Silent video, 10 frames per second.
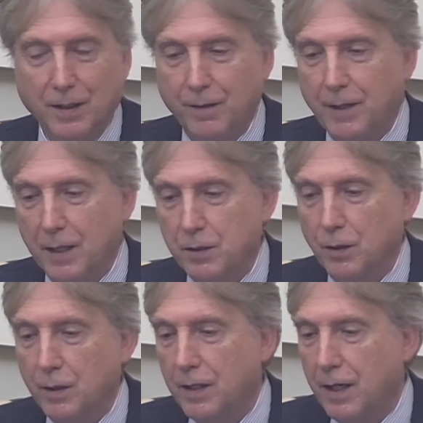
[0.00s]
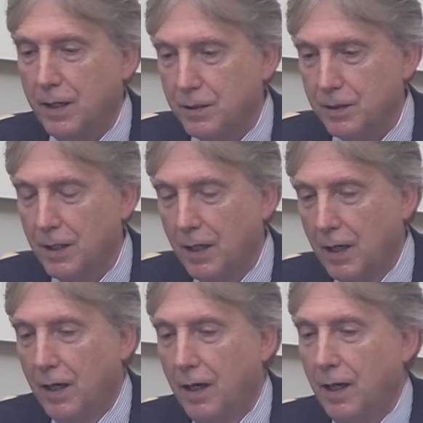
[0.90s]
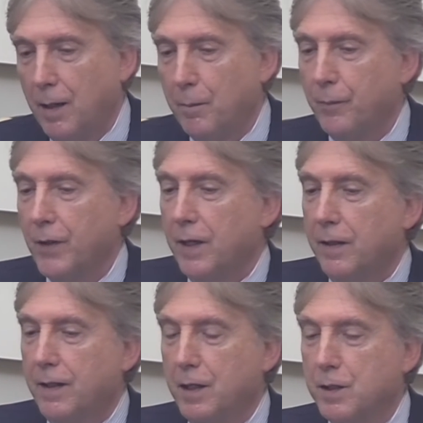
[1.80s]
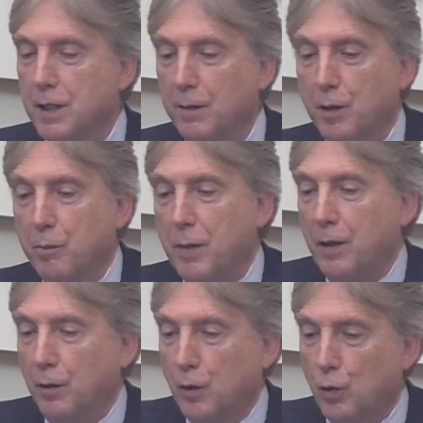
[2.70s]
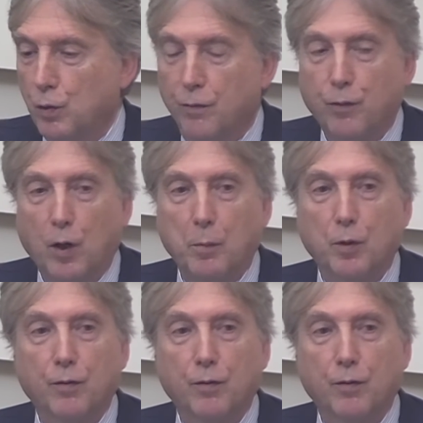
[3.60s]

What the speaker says: If that's not the case, then the incentive may not go to the farmer.